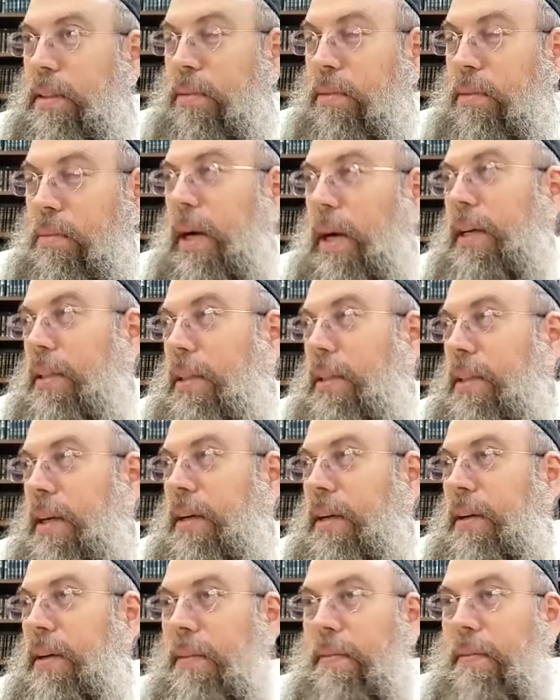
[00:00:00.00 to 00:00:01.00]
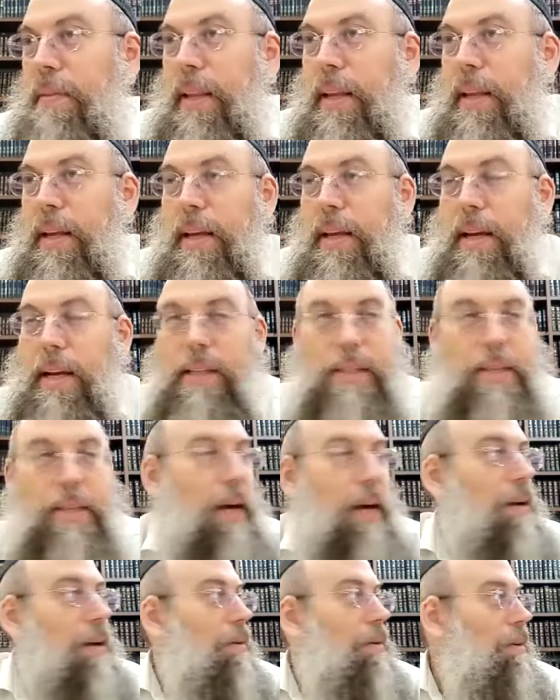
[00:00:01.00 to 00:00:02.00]
Wild, huh? He had
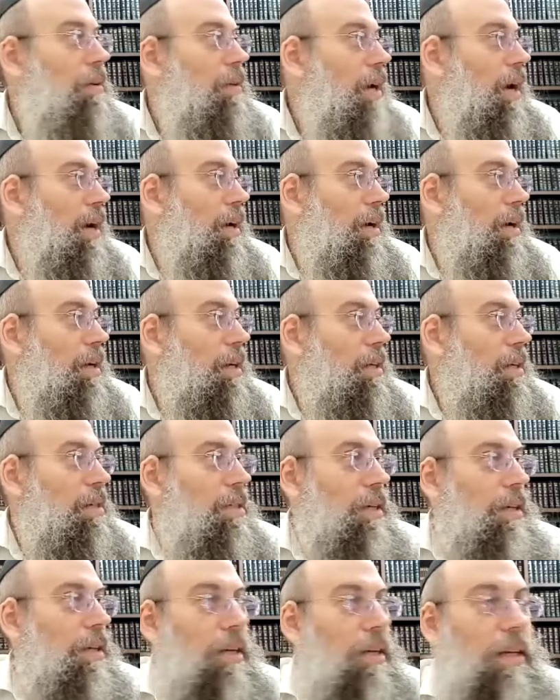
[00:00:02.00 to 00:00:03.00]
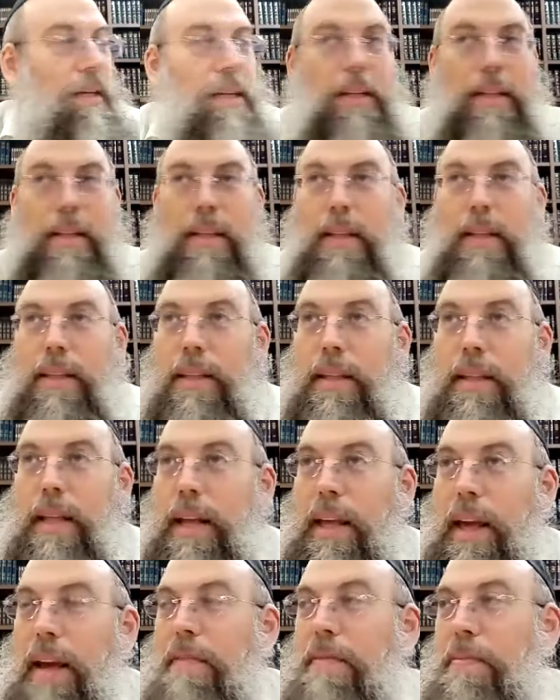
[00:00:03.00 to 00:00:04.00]
ten donkeys
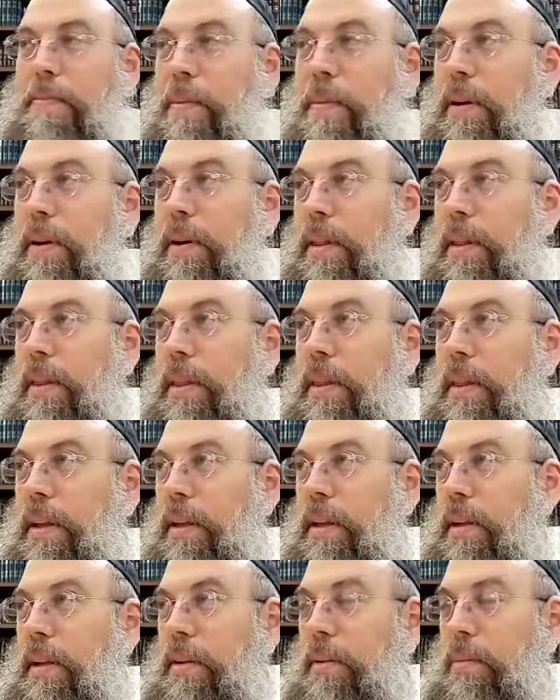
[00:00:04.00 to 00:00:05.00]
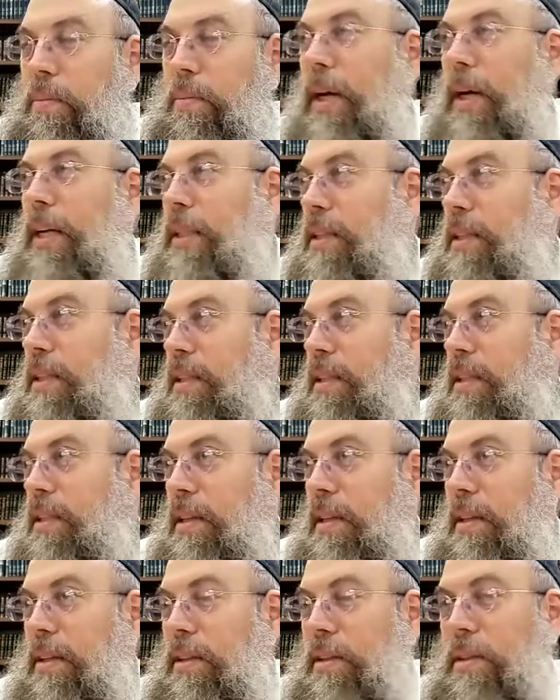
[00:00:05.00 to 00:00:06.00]
that gave birth once
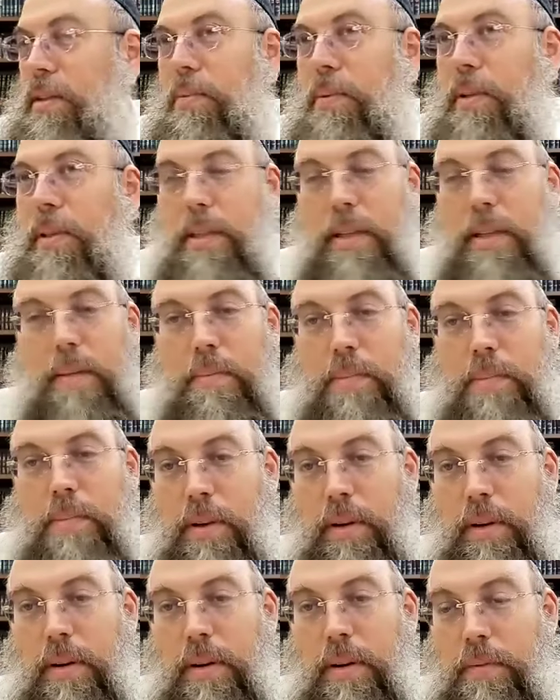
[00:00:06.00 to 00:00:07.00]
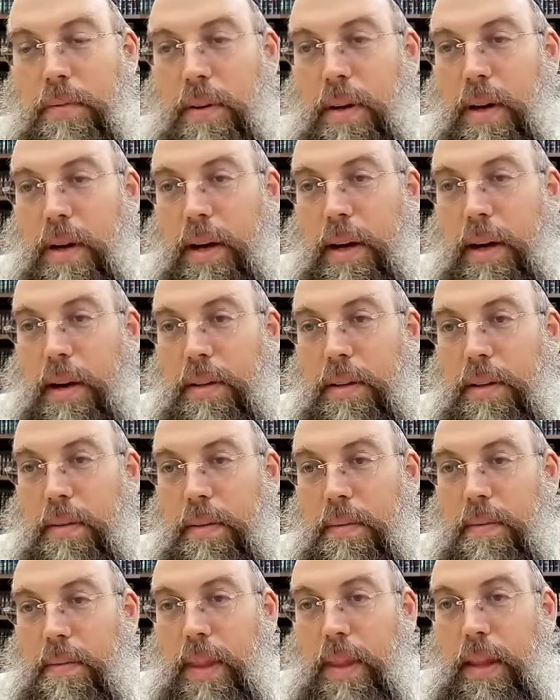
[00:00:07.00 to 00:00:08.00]
to some sort of uh,
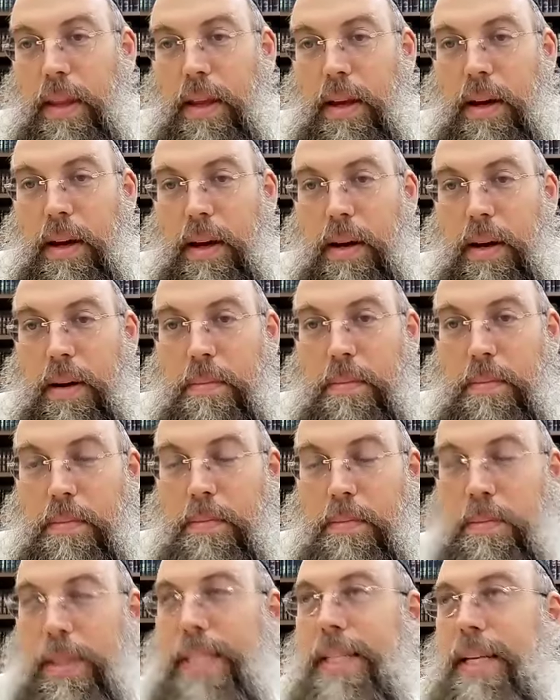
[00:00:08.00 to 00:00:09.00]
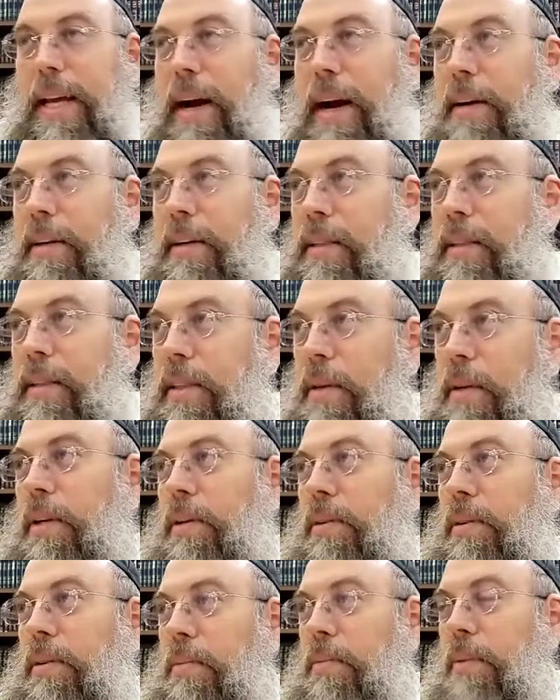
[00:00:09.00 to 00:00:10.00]
um, miscarriage that we
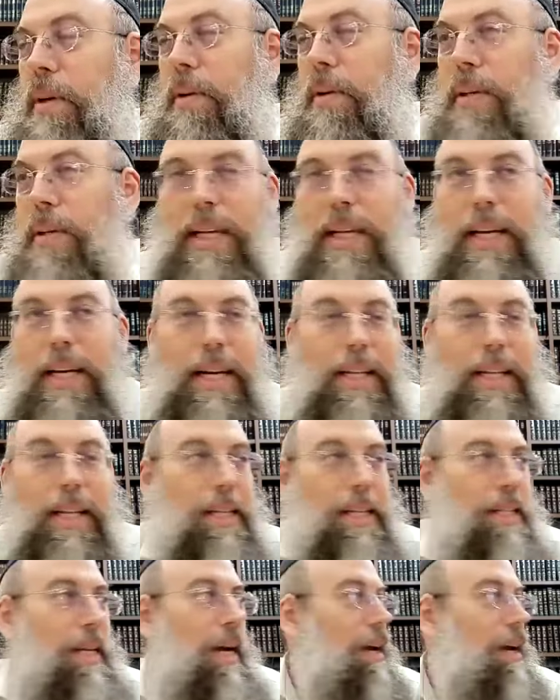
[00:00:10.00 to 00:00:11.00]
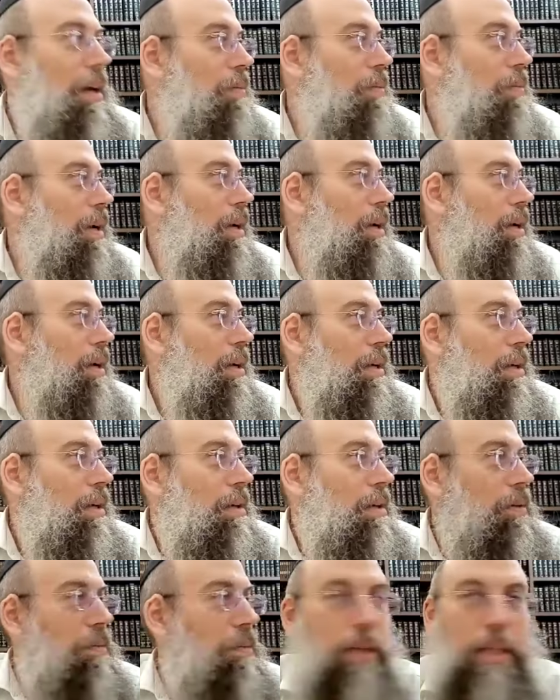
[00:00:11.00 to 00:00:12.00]
don't know what it was. And the second one
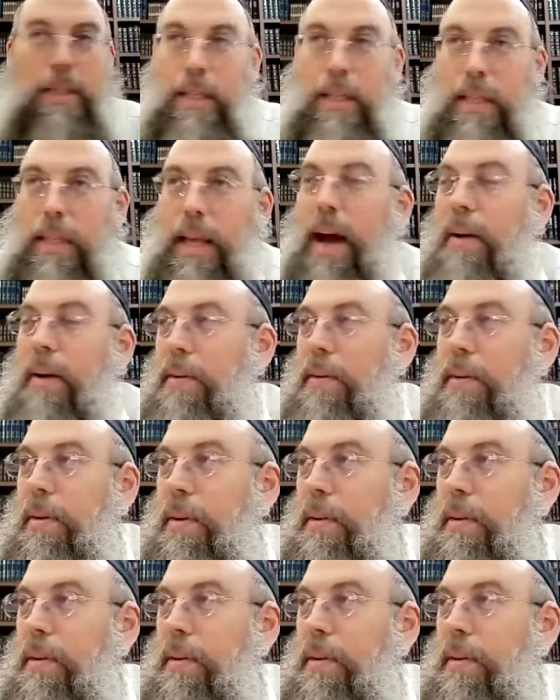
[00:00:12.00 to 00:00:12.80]
was a doubt.